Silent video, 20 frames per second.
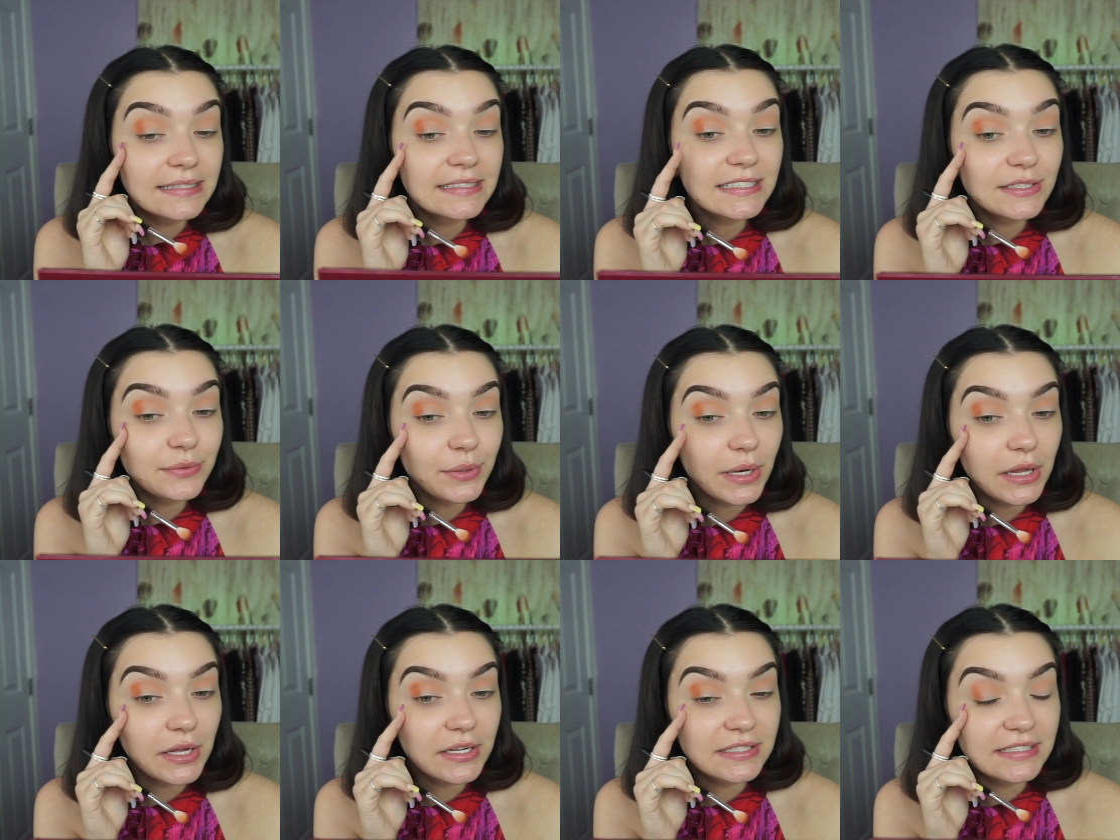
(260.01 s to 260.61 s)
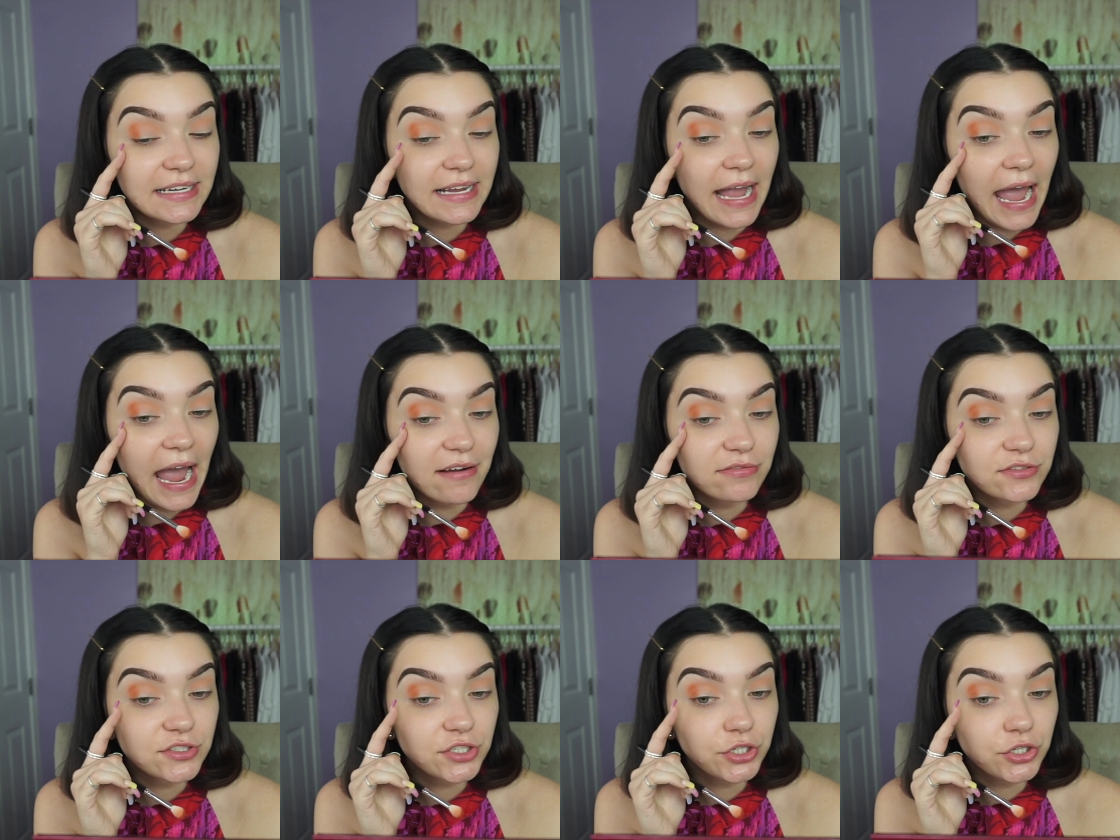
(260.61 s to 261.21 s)
is what it looks like
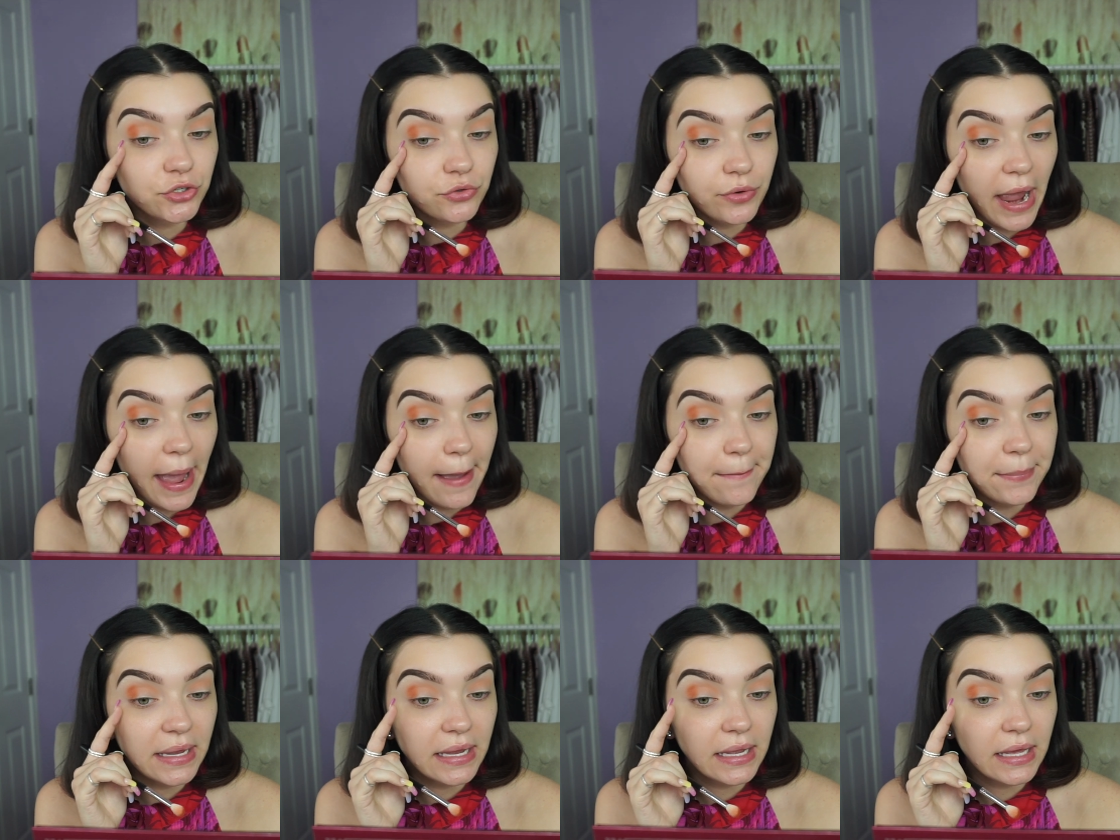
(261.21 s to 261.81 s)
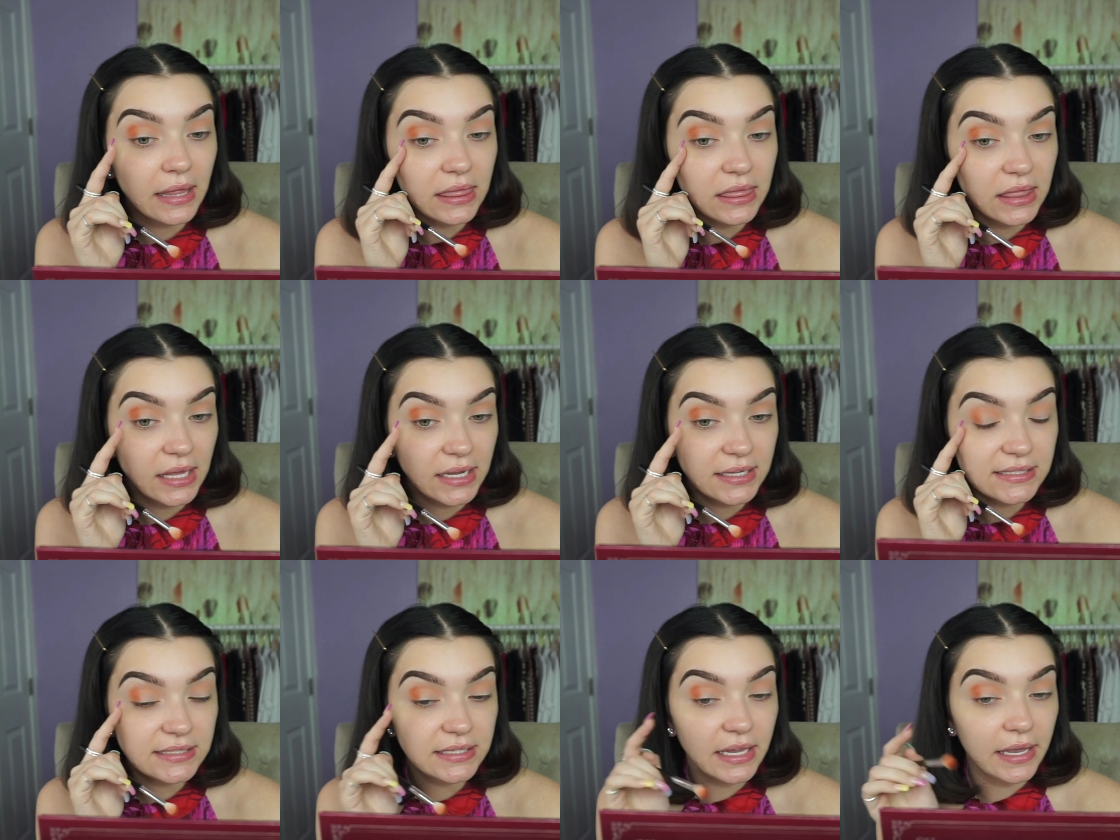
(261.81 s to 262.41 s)
after grabbing
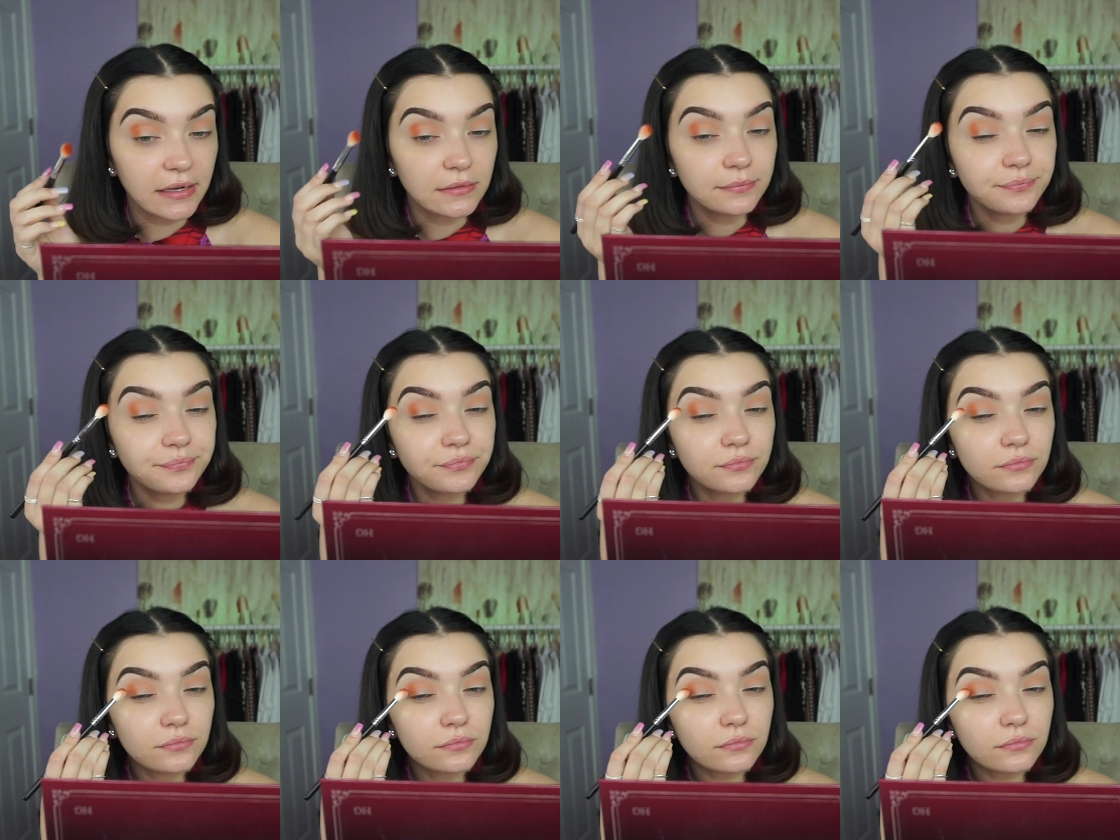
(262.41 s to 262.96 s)
Thick Skin.